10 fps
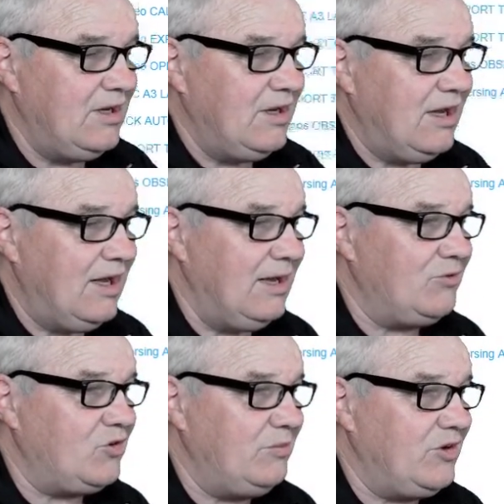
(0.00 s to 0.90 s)

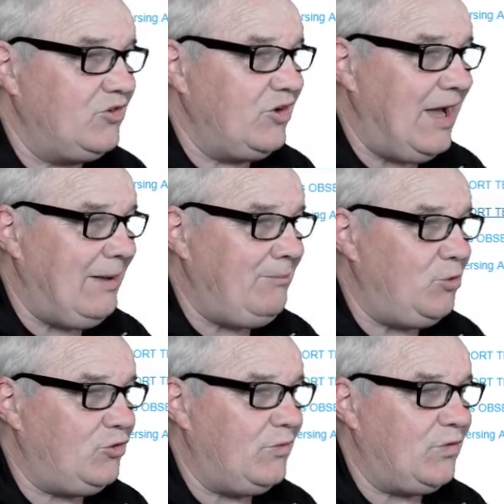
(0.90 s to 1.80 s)
Some
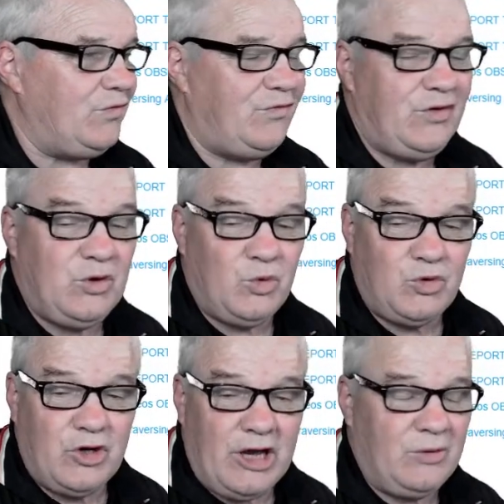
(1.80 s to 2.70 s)
examples of the
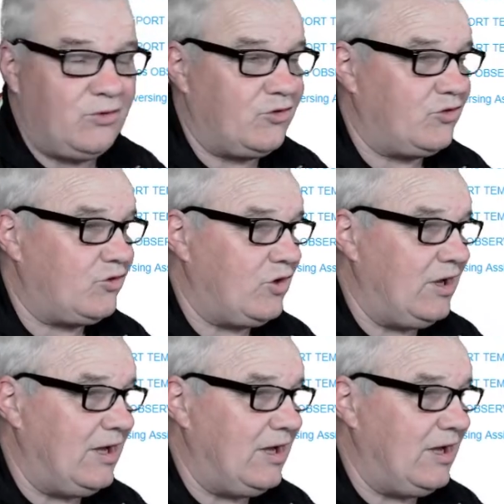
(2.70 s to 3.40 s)
field notes,